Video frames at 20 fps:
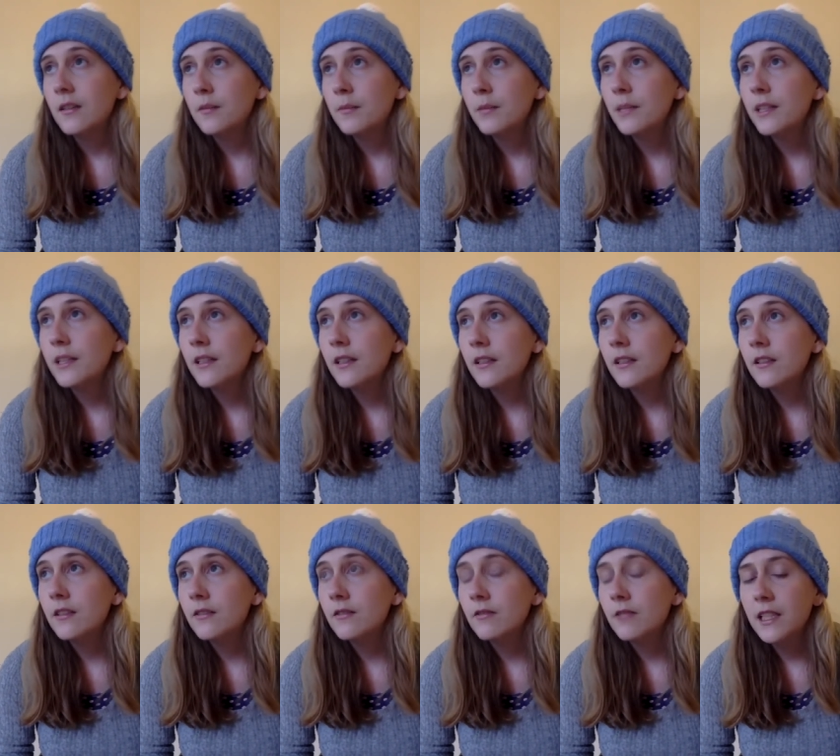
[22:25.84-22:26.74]
But
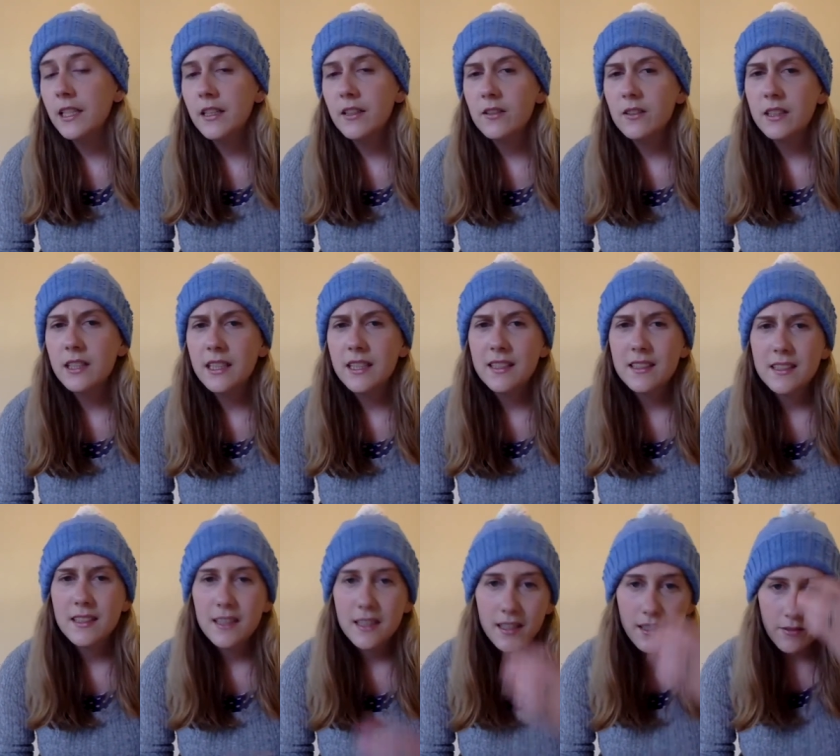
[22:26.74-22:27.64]
reading on the
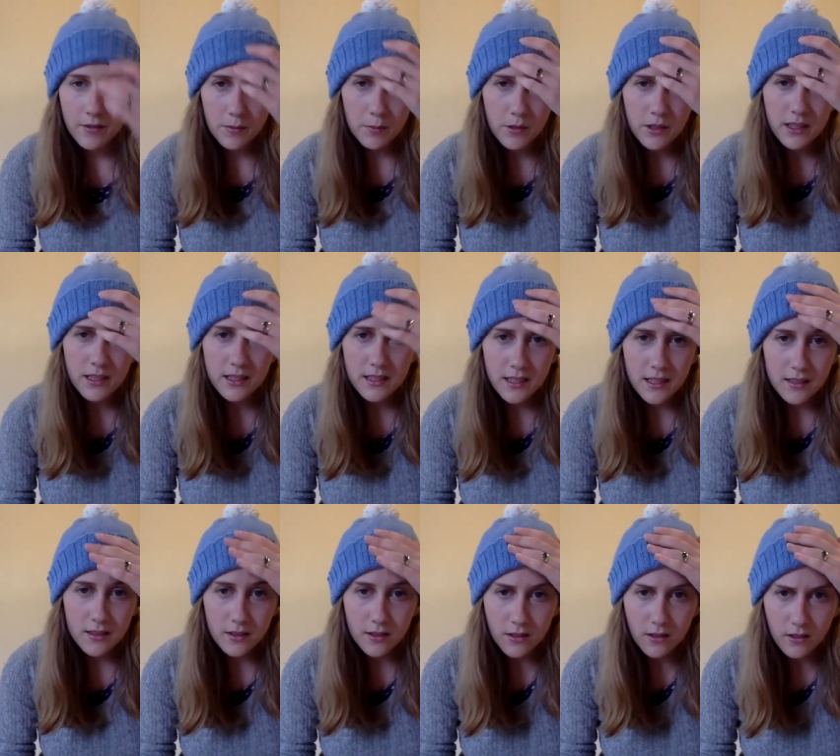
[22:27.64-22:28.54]
internet, everybody
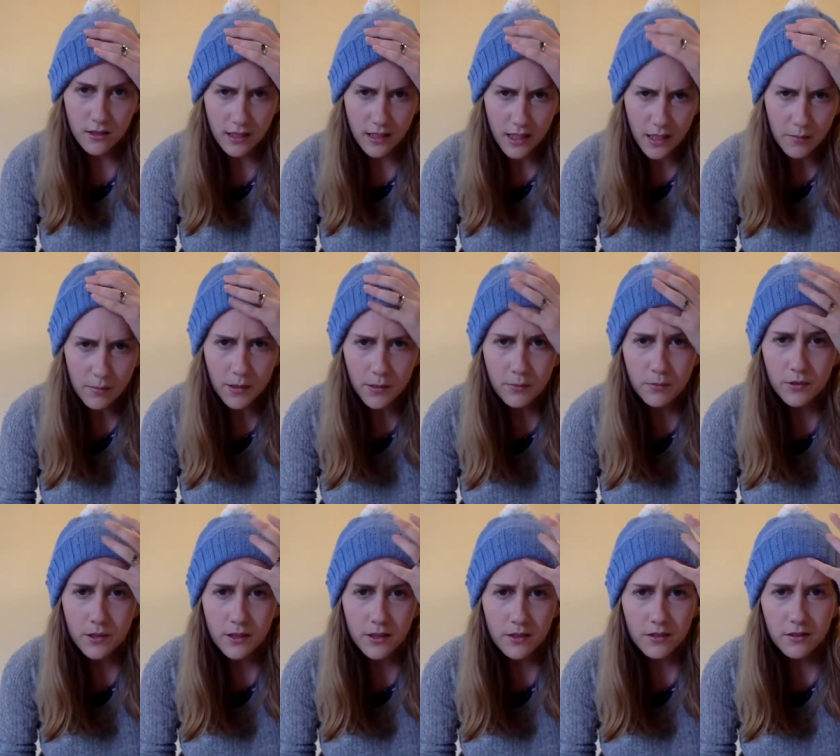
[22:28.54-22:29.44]
says you've got to keep up
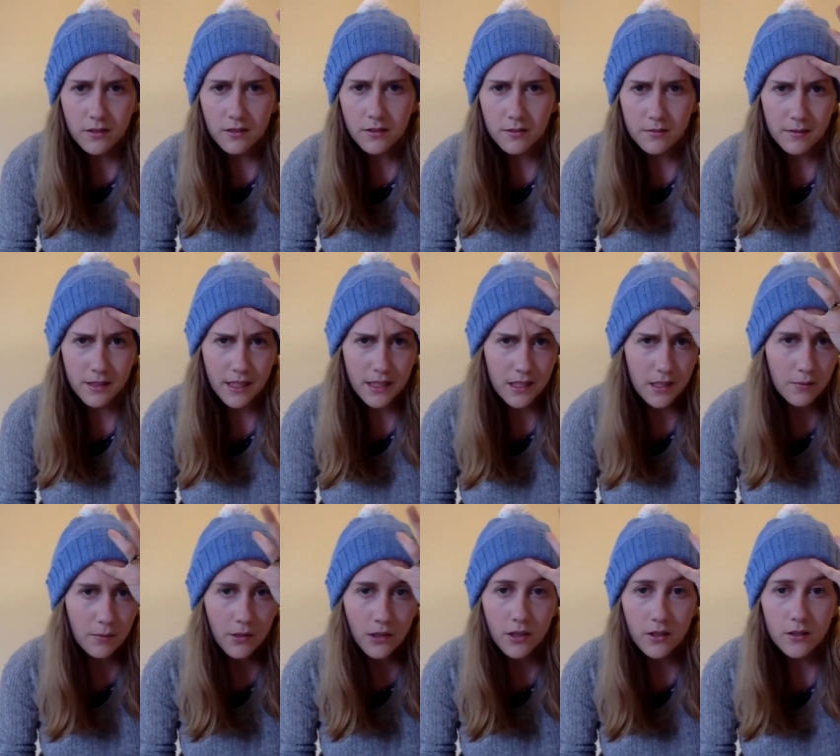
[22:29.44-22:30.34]
with your
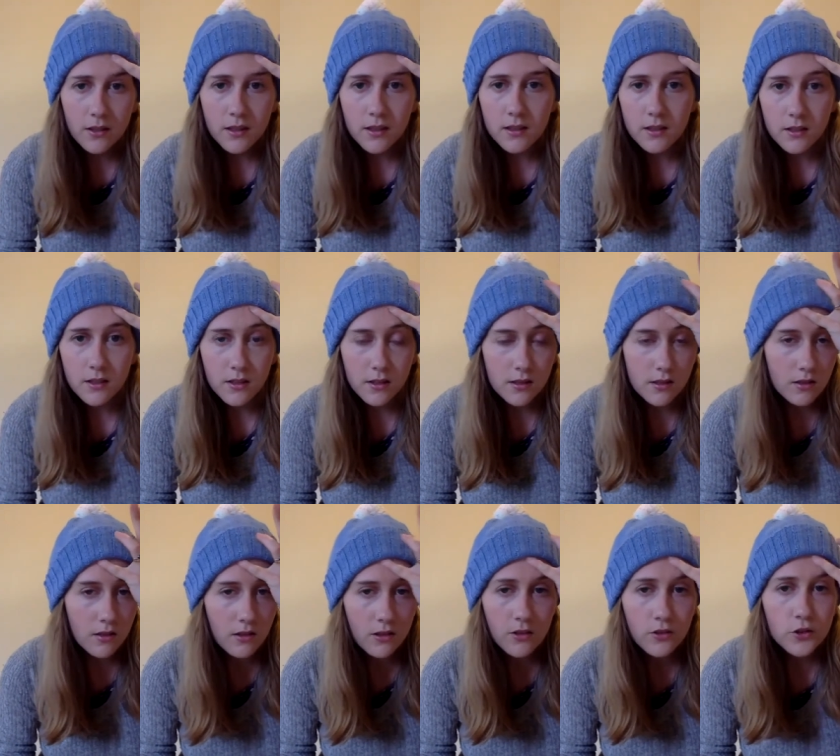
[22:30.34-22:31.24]
antibiotics, you just
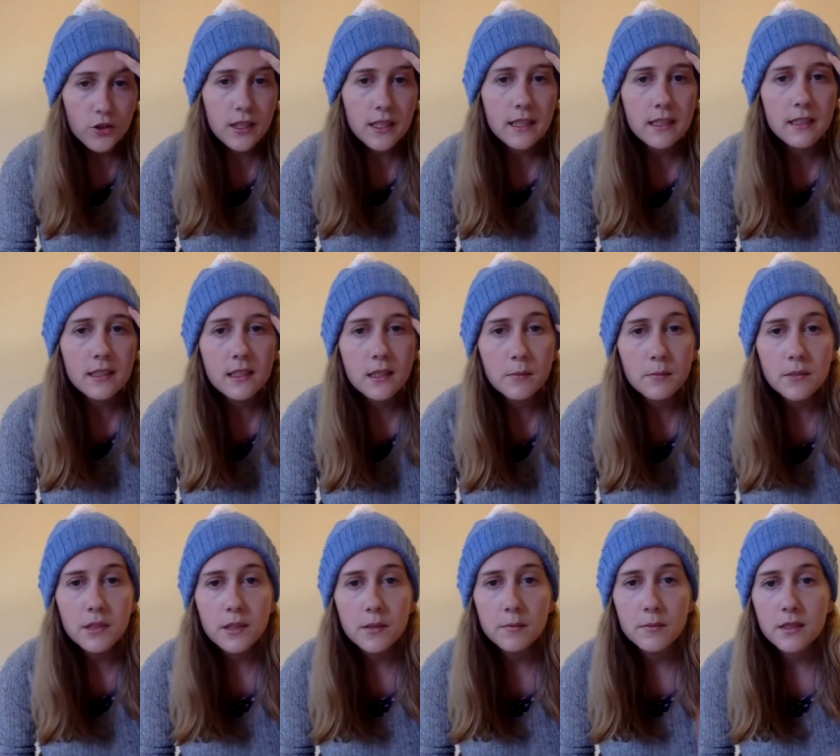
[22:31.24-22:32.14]
got to treat the
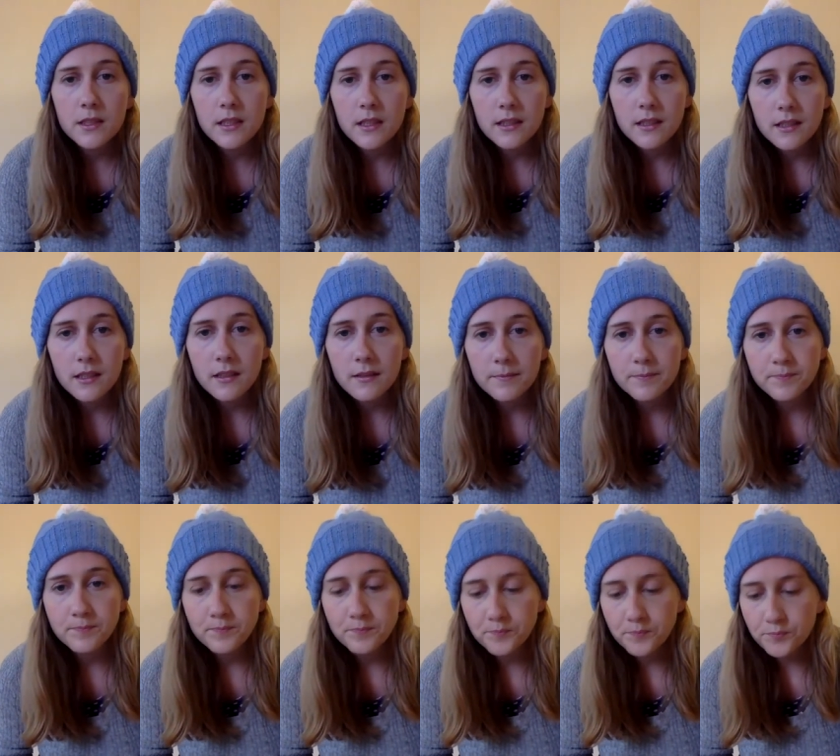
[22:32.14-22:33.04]
symptoms and
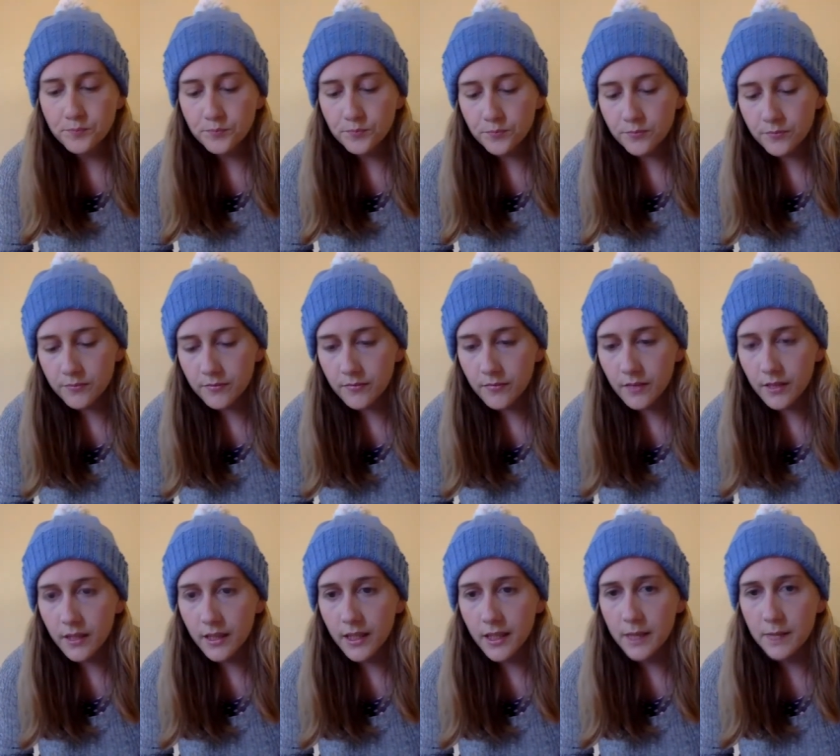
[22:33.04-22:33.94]

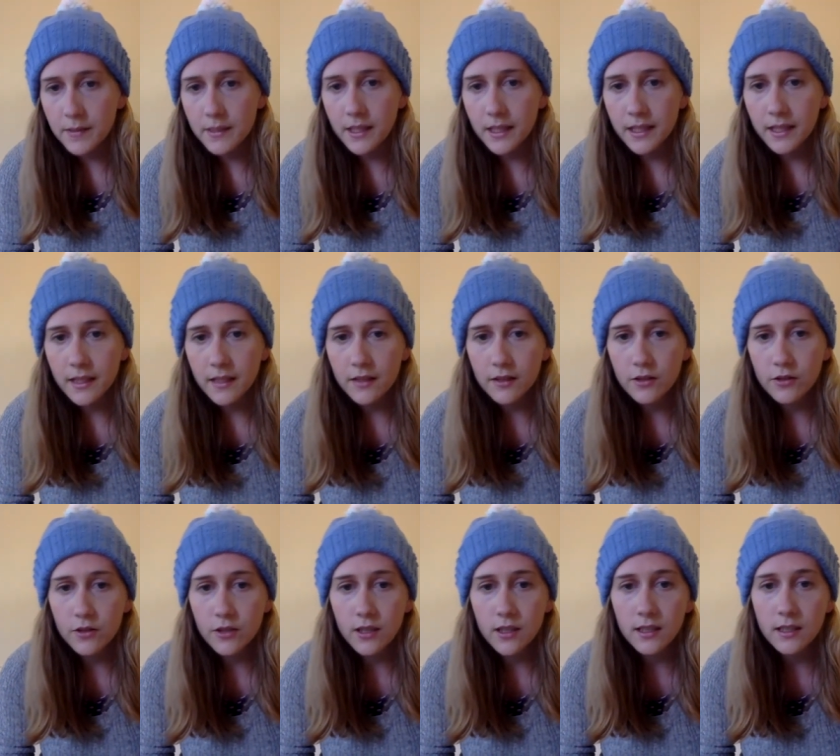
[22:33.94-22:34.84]
keep taking the
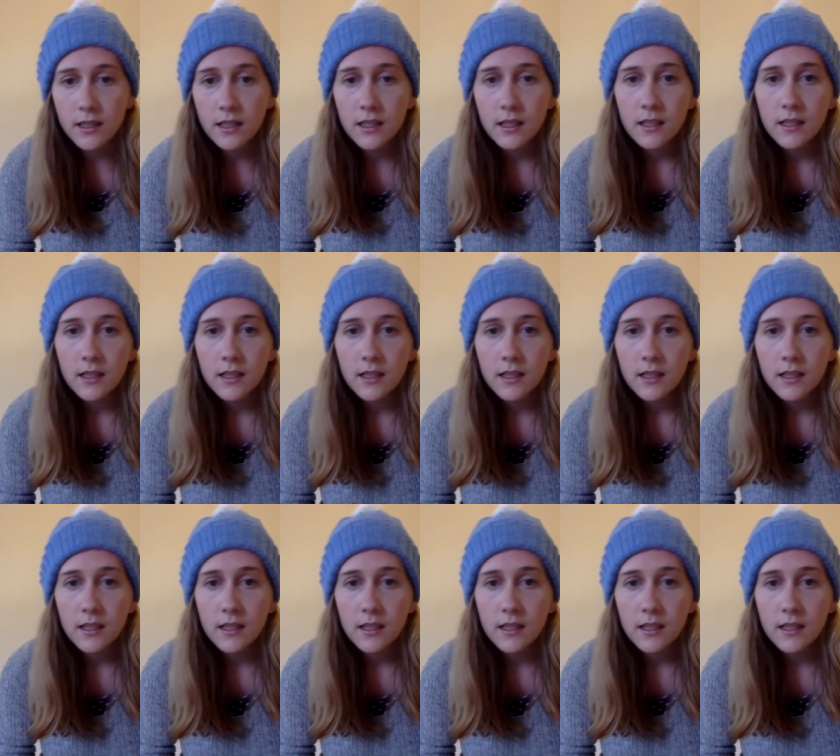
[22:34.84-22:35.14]
drug.